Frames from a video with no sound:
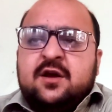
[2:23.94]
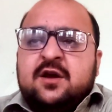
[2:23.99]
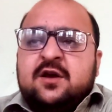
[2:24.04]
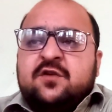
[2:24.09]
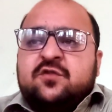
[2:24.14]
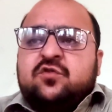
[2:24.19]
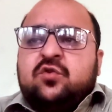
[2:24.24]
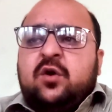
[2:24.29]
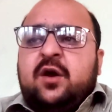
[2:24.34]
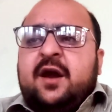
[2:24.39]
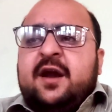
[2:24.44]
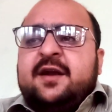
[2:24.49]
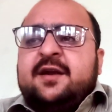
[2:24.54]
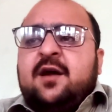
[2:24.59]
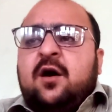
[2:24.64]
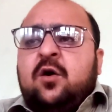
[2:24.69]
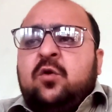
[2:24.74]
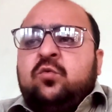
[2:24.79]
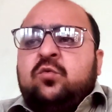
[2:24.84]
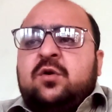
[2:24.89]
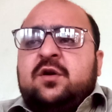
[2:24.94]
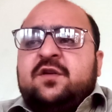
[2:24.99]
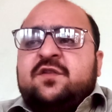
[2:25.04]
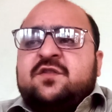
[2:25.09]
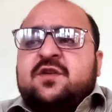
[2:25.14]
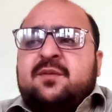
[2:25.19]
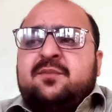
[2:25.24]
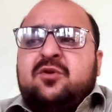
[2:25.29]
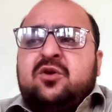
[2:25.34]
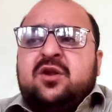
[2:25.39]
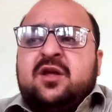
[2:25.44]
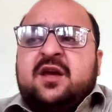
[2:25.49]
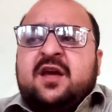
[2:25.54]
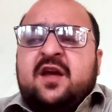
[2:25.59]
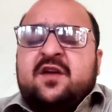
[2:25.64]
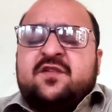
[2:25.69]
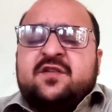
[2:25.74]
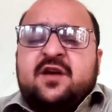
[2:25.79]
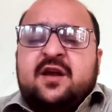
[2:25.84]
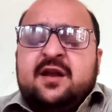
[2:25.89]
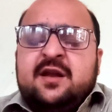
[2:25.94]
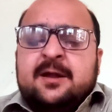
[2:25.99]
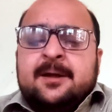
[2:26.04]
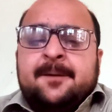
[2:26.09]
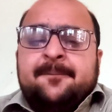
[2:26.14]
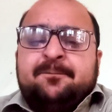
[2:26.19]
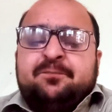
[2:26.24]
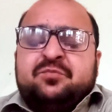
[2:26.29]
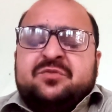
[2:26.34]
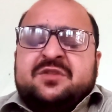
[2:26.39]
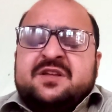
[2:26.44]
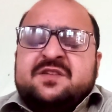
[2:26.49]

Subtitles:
So in downwards communication,